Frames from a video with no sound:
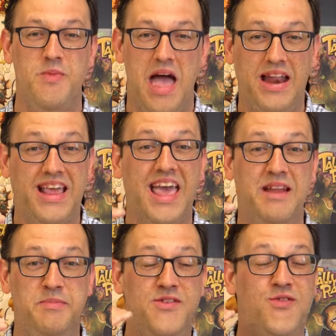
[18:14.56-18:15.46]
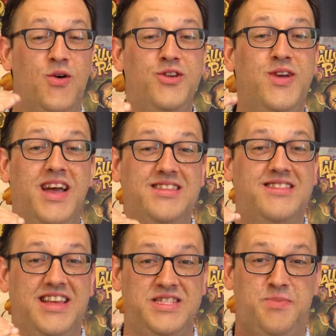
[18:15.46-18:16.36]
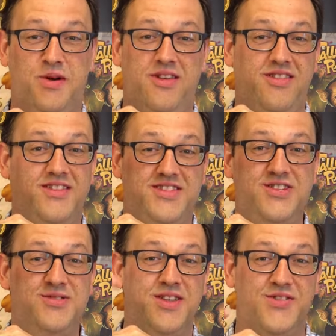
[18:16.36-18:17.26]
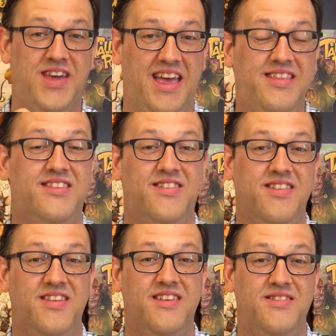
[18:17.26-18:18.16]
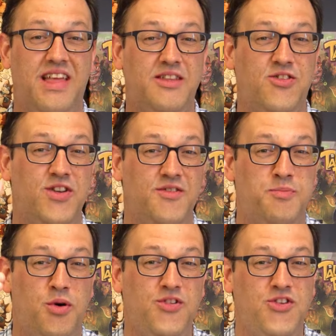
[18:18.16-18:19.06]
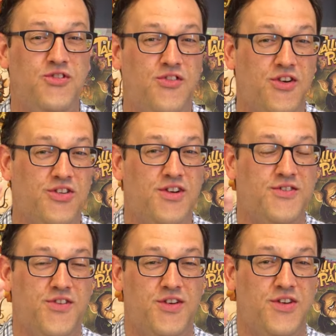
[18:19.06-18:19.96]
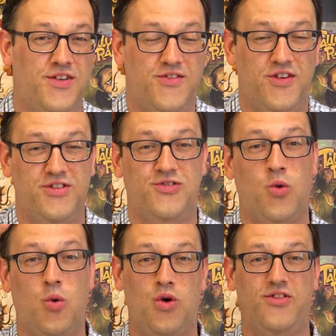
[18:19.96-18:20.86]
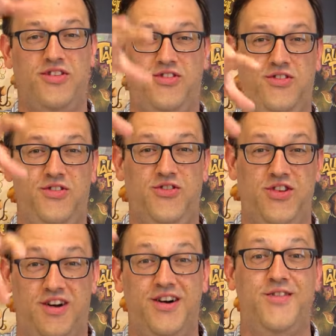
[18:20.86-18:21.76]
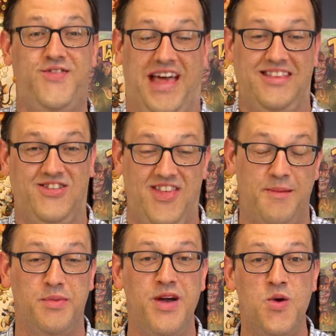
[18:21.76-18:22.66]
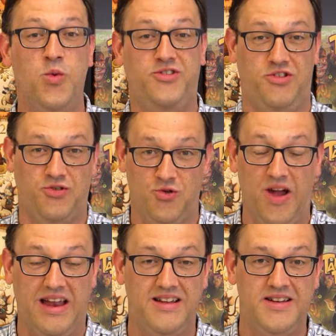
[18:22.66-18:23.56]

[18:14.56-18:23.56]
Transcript: And again, before you get to that spoiler, there's 2 or 3 hints that sort of push you further and further and further towards the solution of that step, which is great.